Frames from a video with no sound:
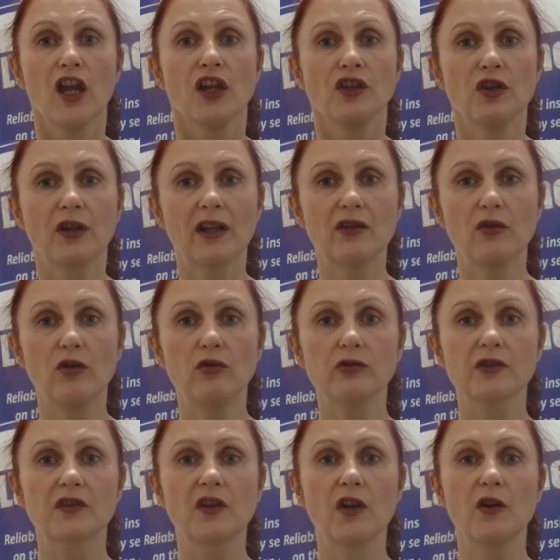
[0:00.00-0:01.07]
you can
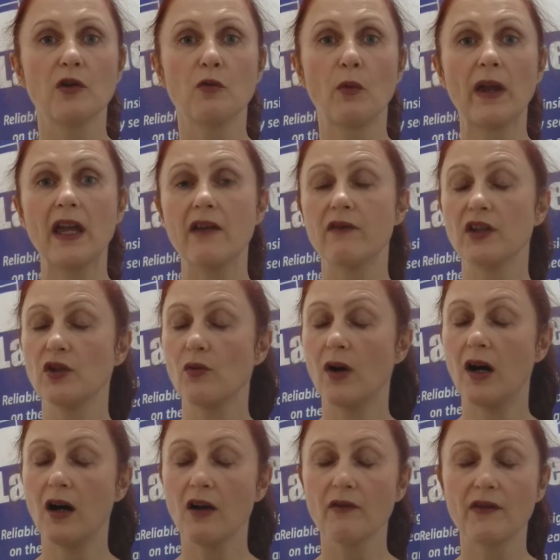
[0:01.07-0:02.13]
also, wherever you
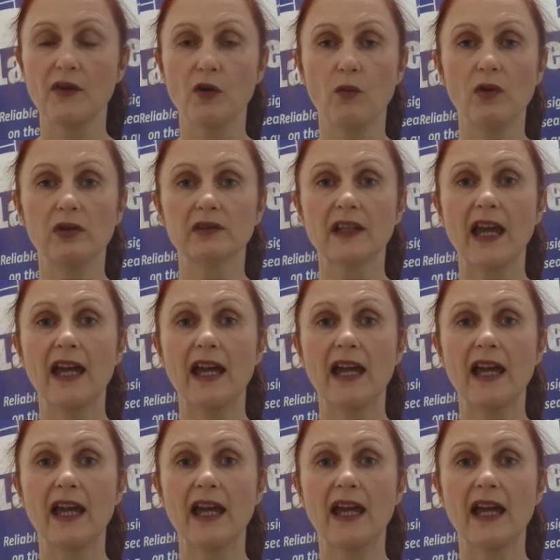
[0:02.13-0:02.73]
are in the world,